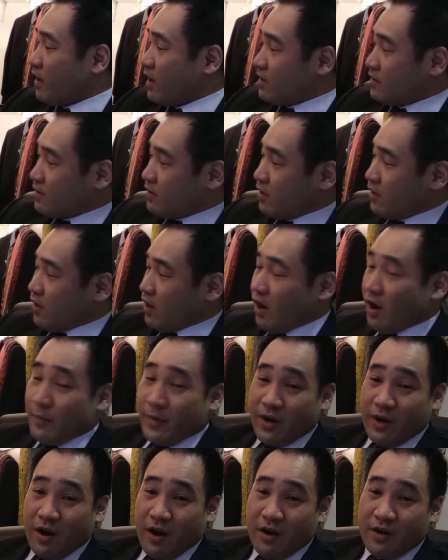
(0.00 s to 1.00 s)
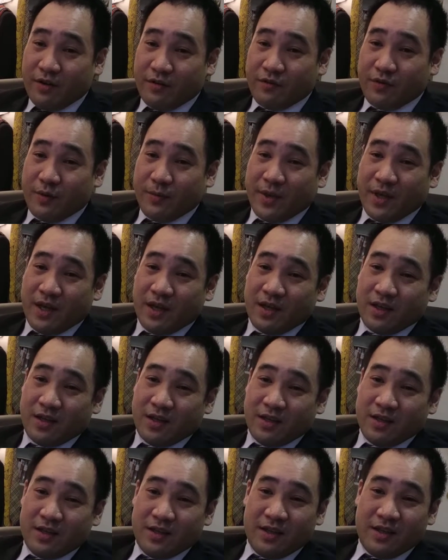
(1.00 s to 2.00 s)
is the Harman Kardon for me.
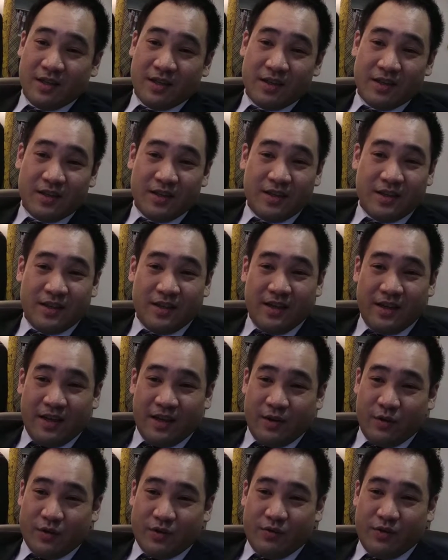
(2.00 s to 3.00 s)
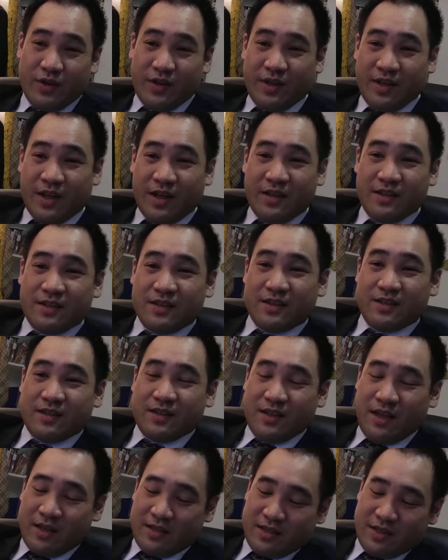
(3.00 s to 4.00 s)
It looks really nice
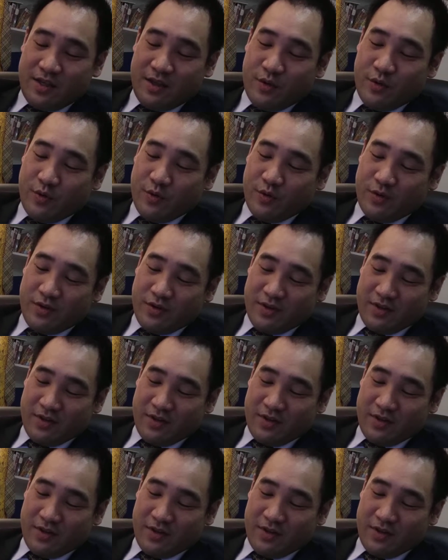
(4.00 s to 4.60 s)
and see-through.